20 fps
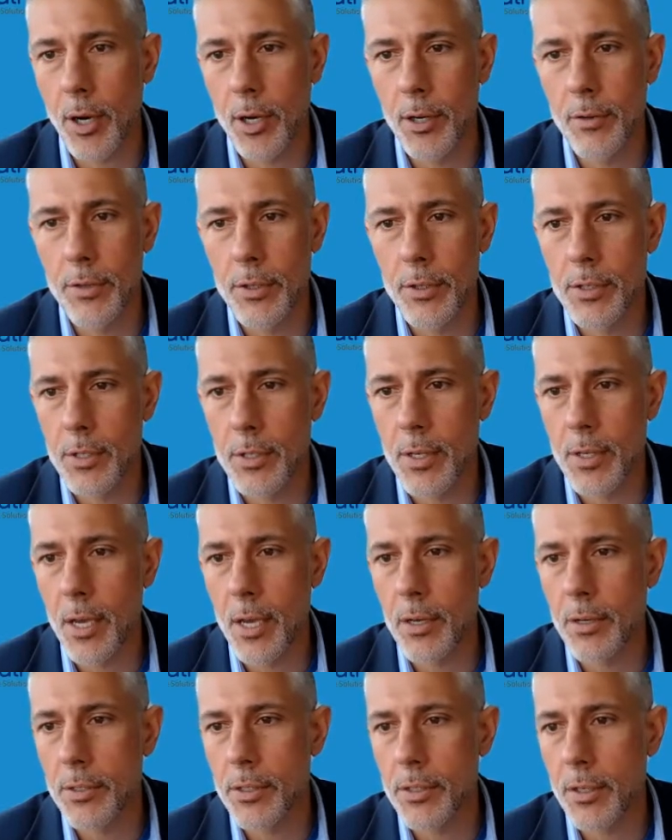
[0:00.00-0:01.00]
Harvards and
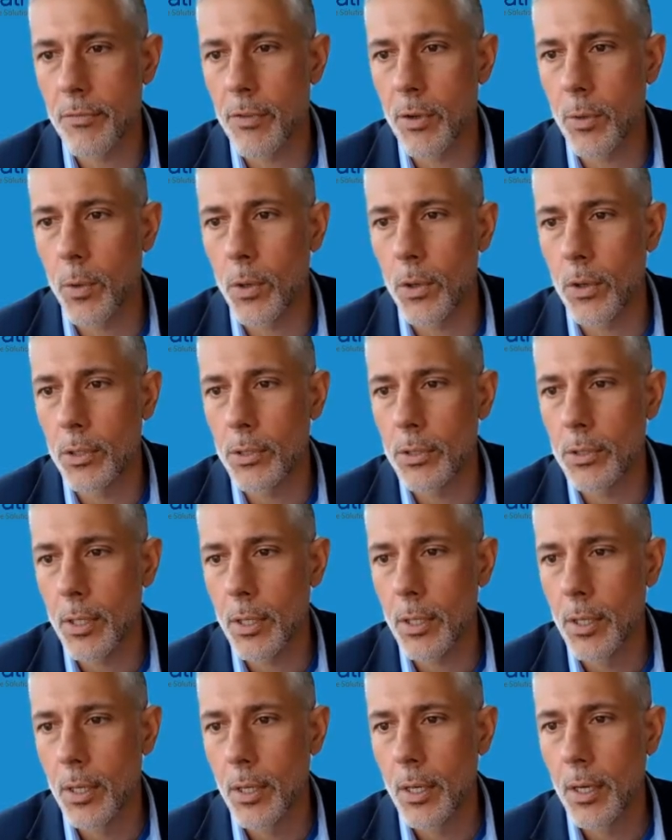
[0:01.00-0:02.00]
Yales of the world.
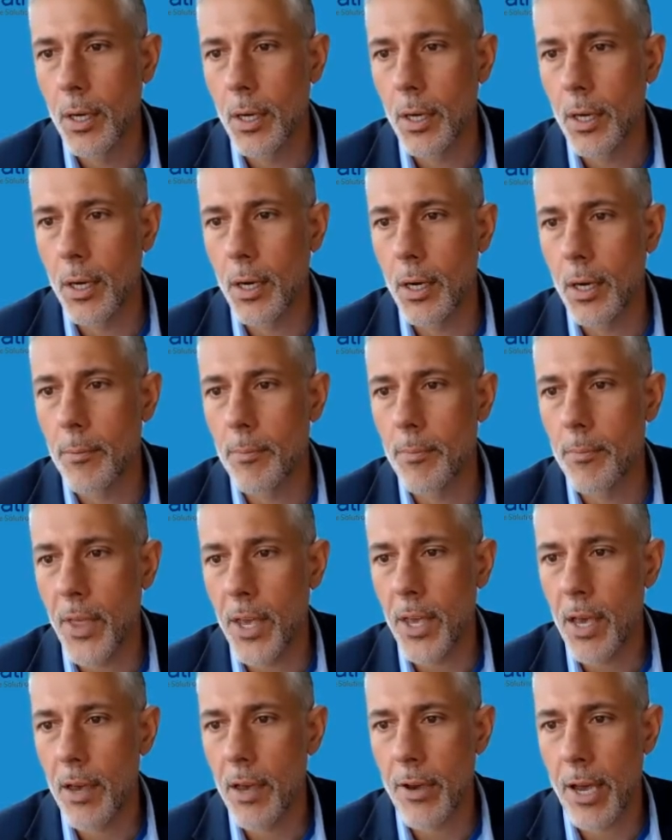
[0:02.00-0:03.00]
They
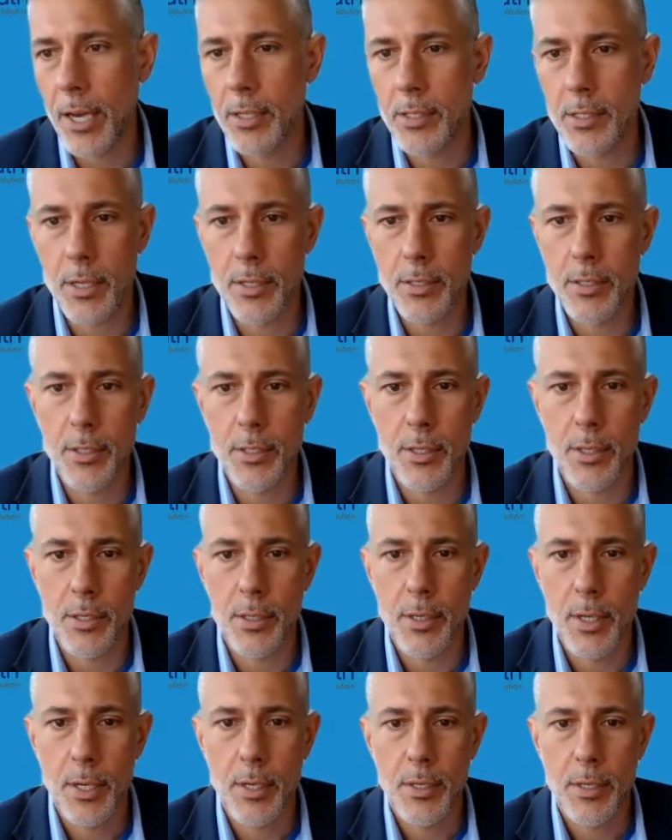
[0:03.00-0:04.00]
have access to
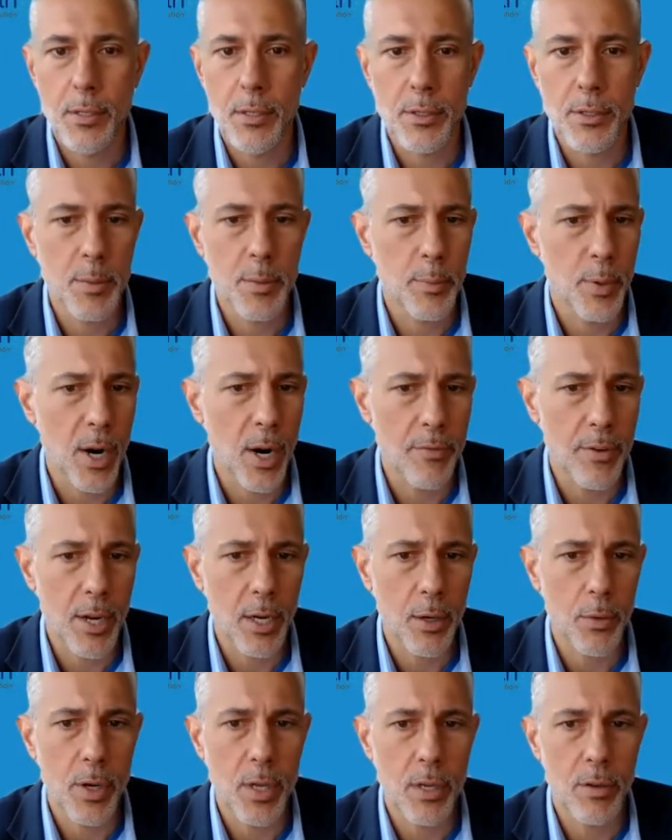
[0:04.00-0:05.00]
some private
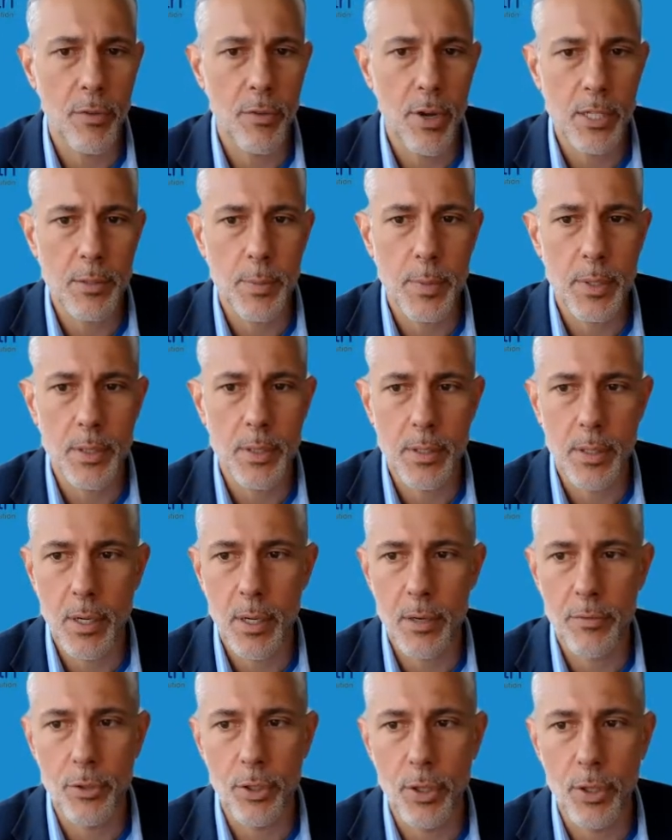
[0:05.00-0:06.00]
equity investments that
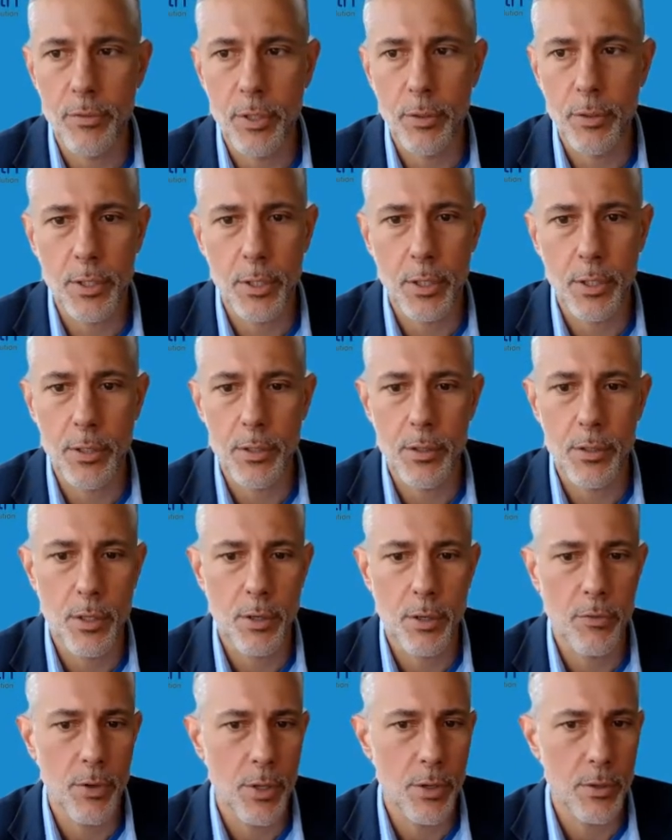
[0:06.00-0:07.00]
have driven returns
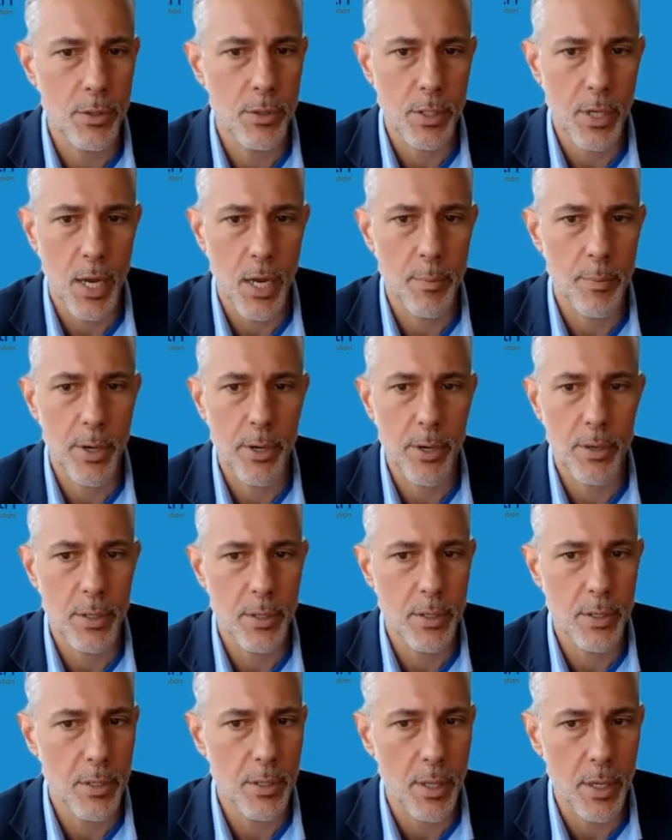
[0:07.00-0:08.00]
over those time
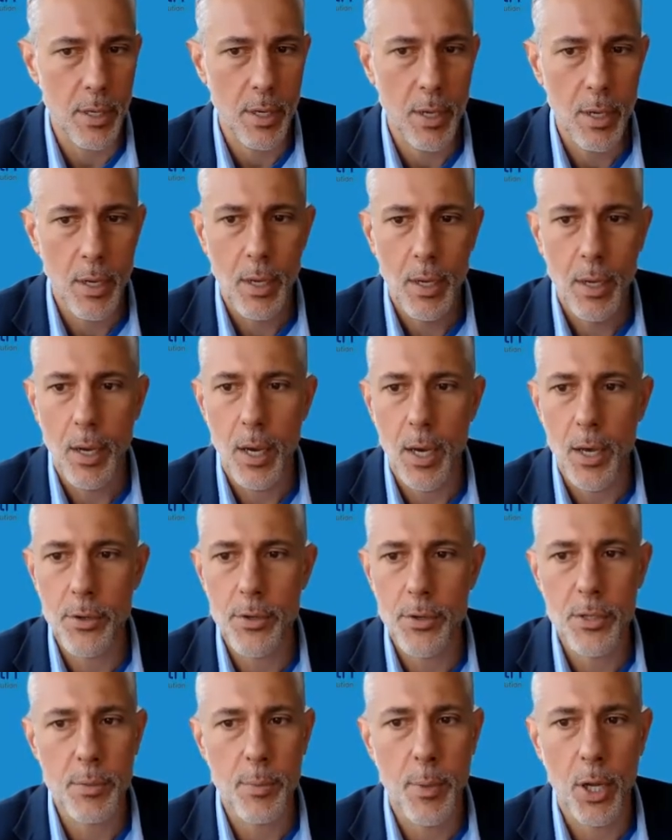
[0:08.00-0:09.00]
periods that other
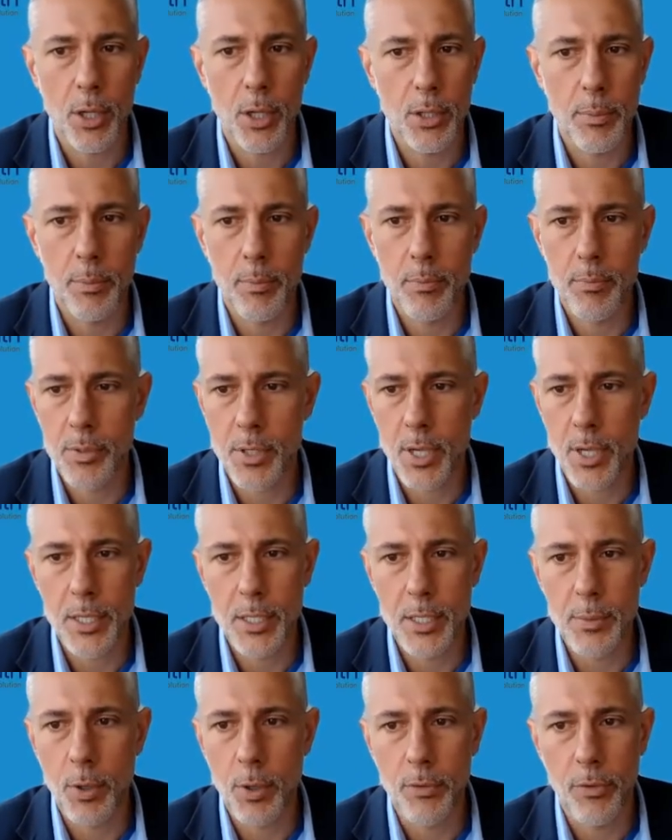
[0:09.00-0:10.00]
smaller size
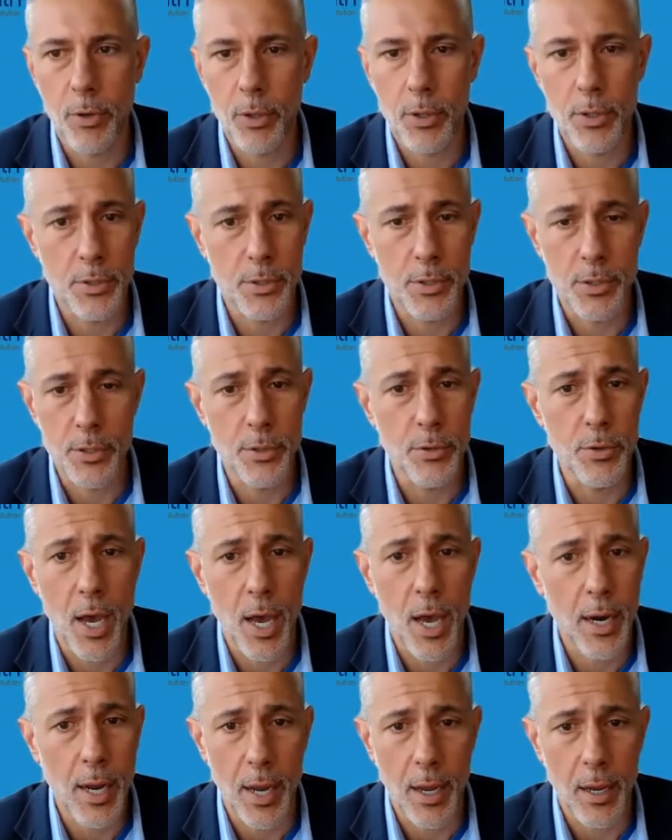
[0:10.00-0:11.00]
portfolios do
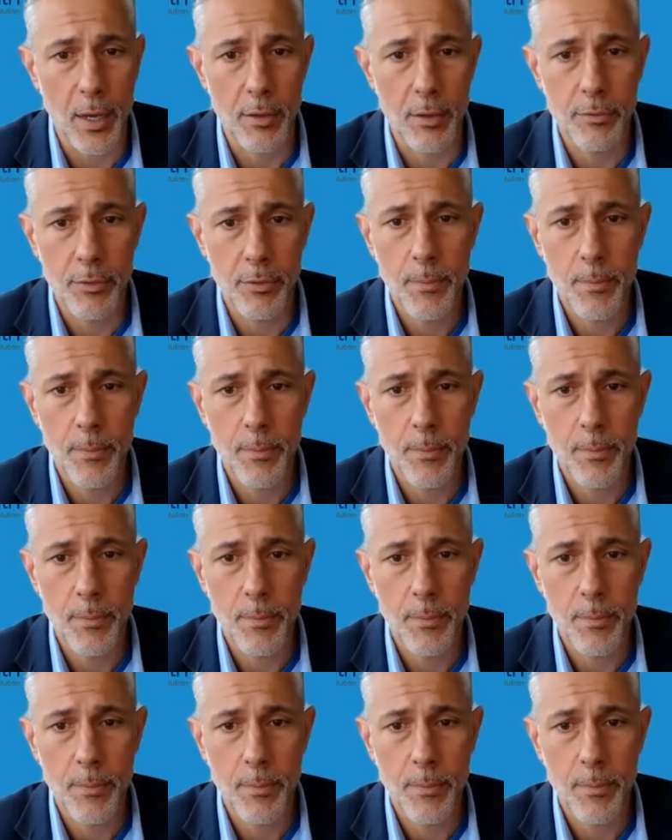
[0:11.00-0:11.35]
not have.